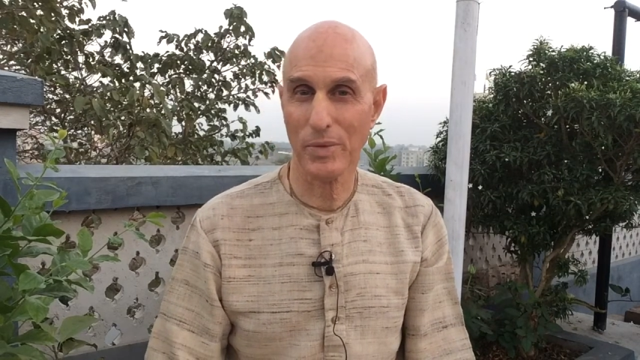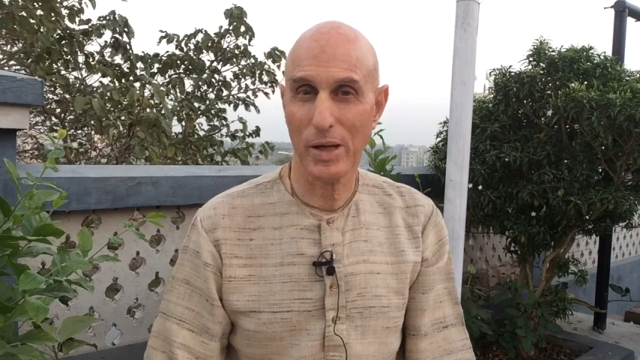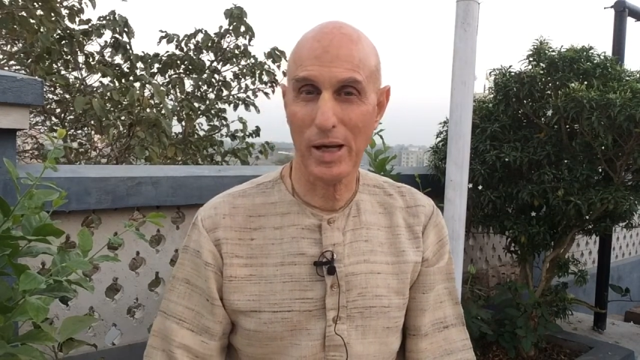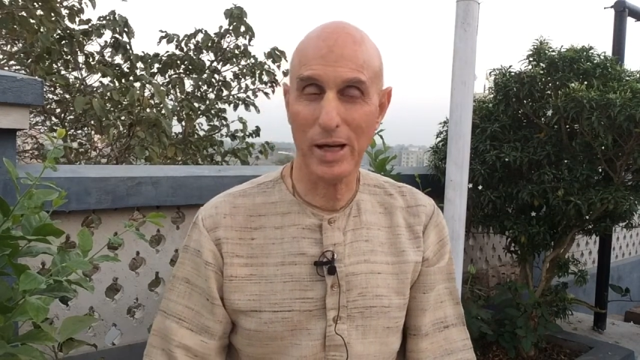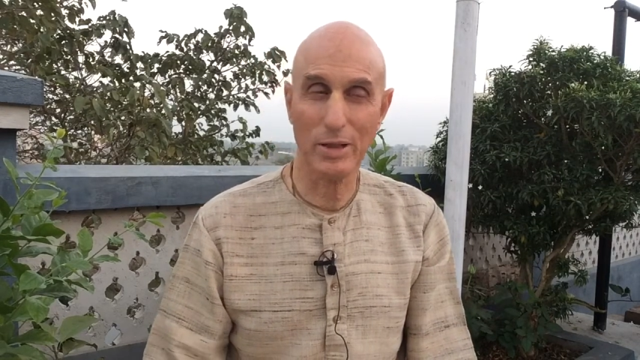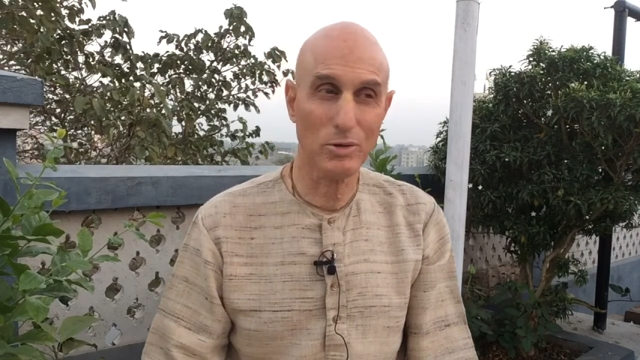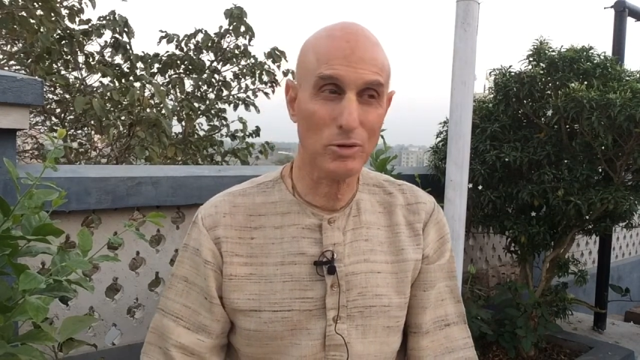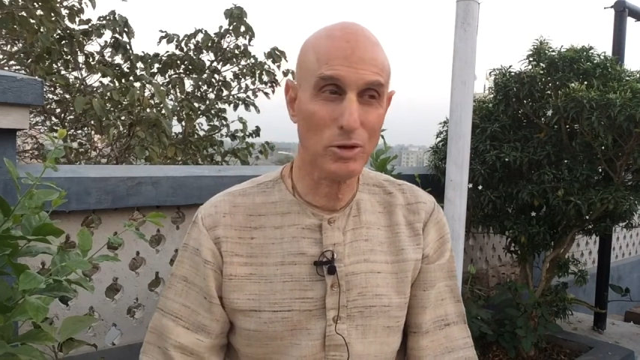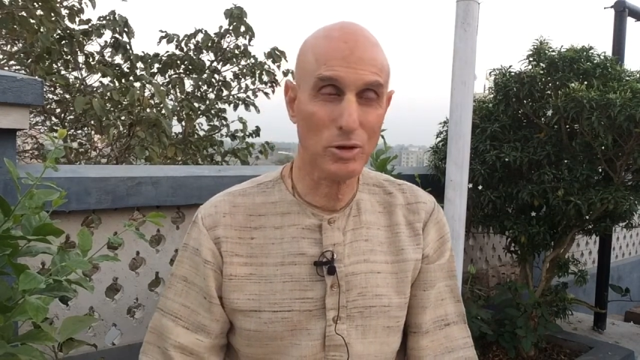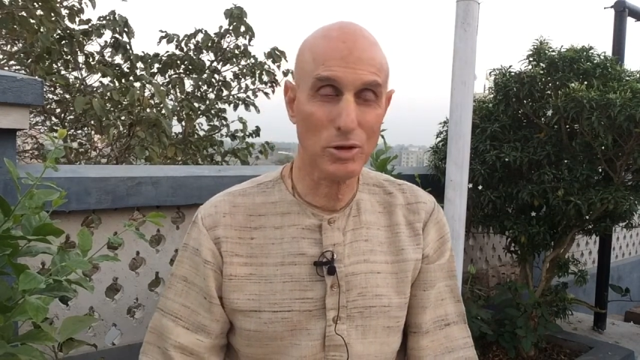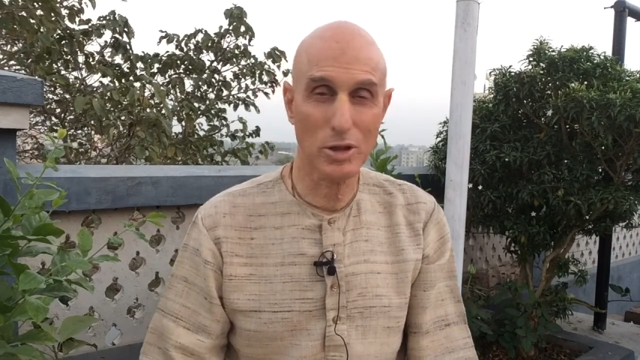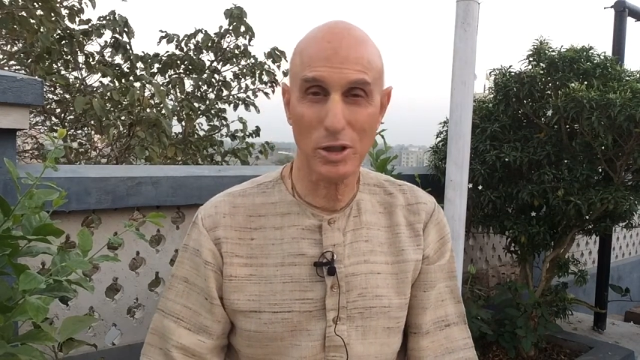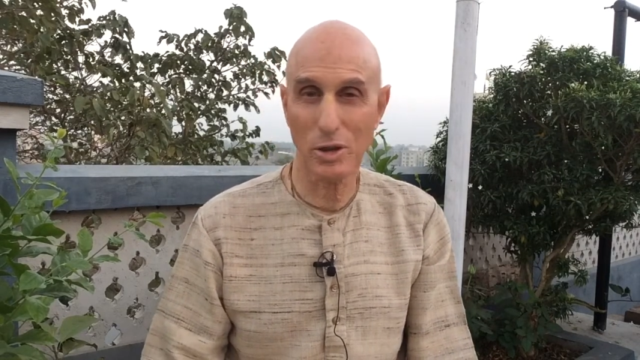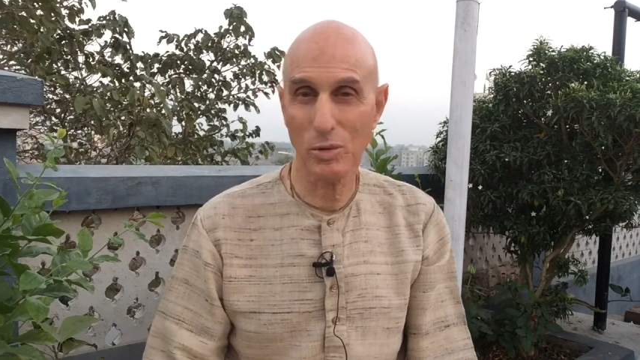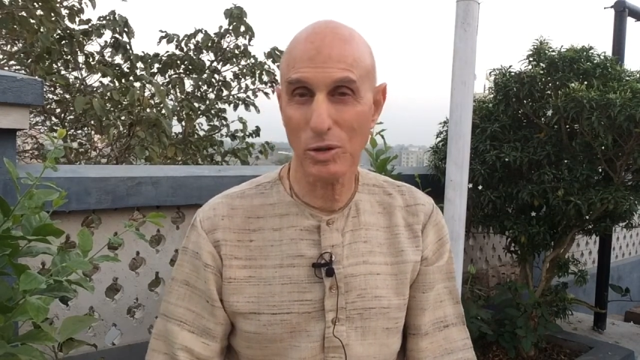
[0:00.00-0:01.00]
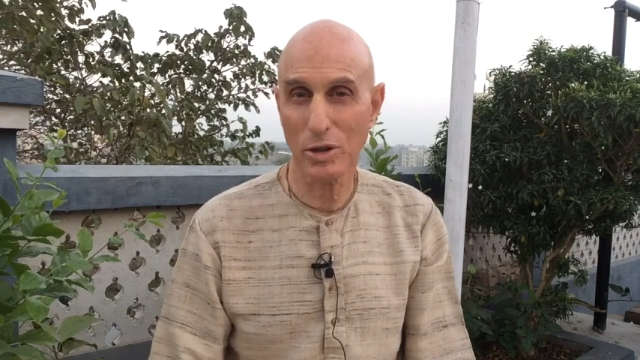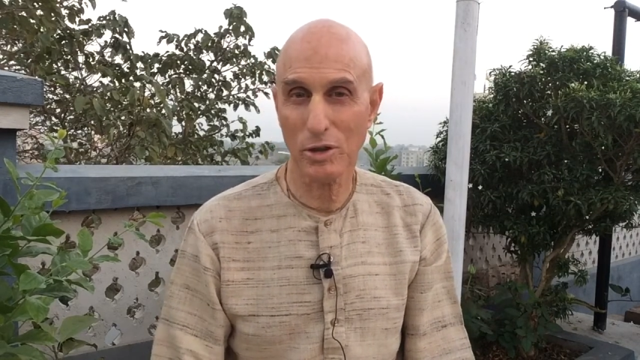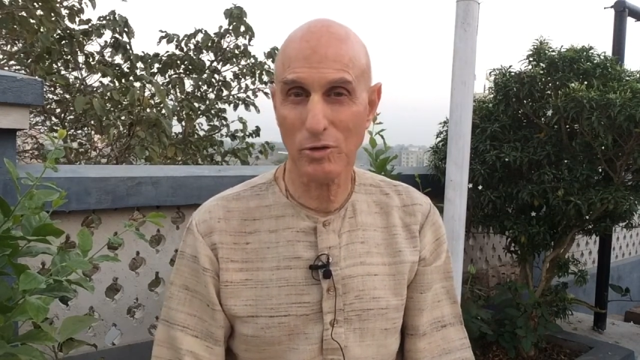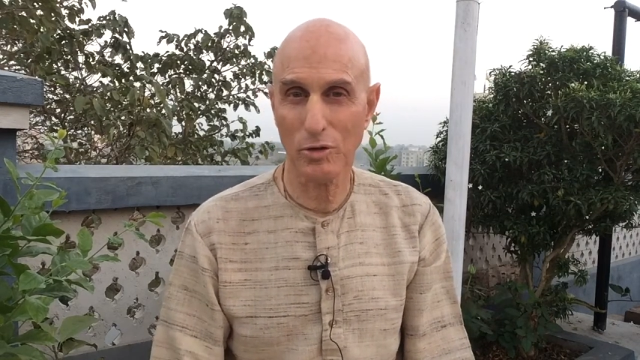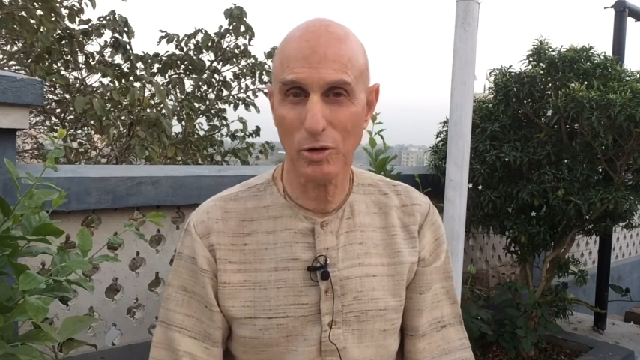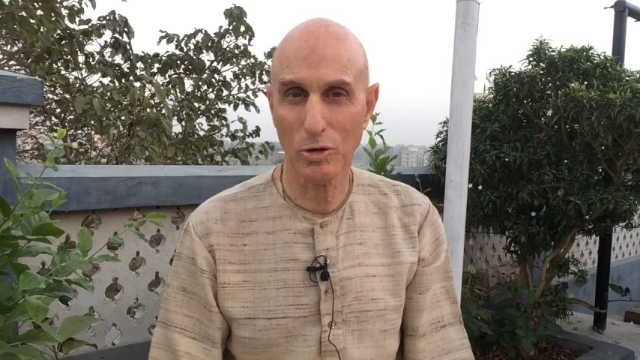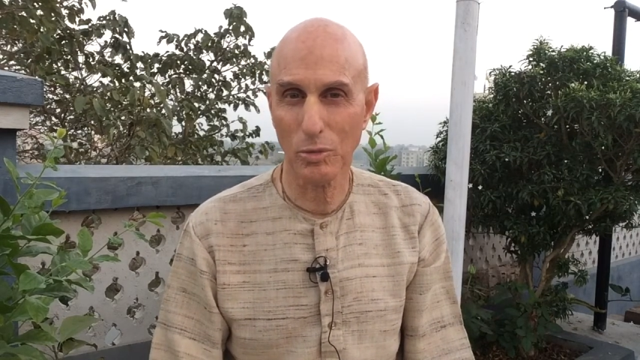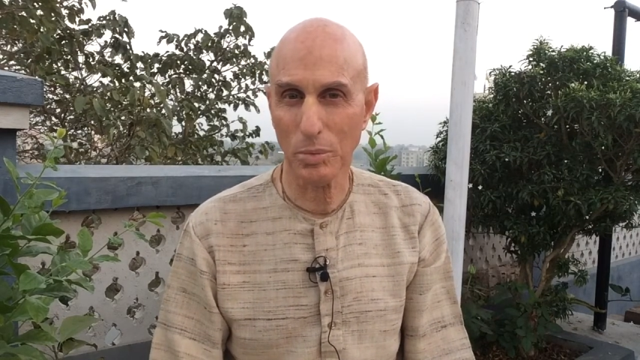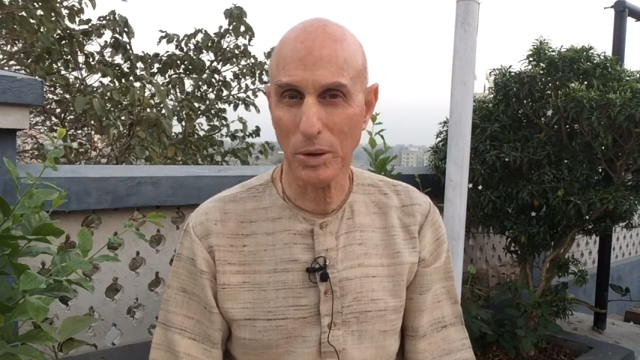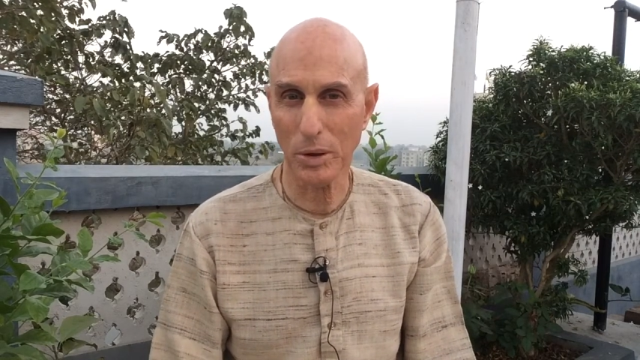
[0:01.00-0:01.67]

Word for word: and to deal with difficult